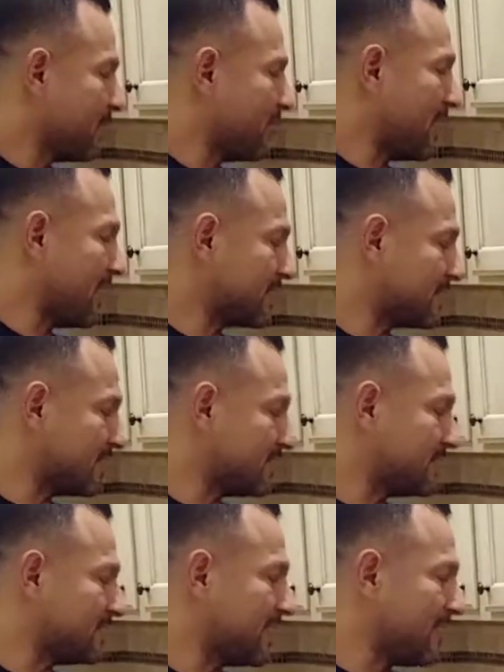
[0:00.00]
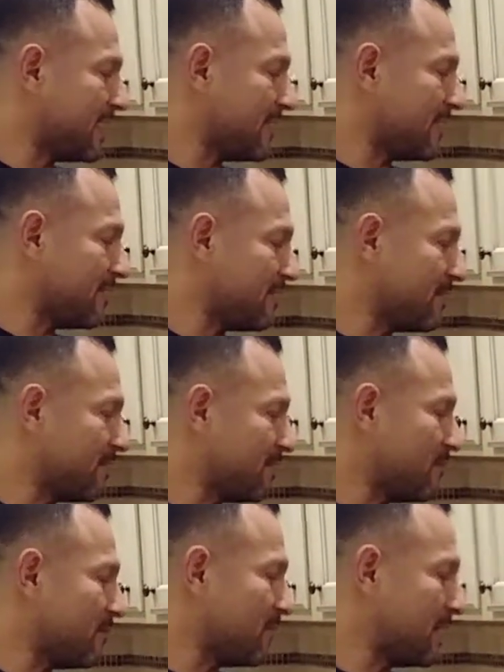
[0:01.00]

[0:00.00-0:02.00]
But, I can. It smells really delicious.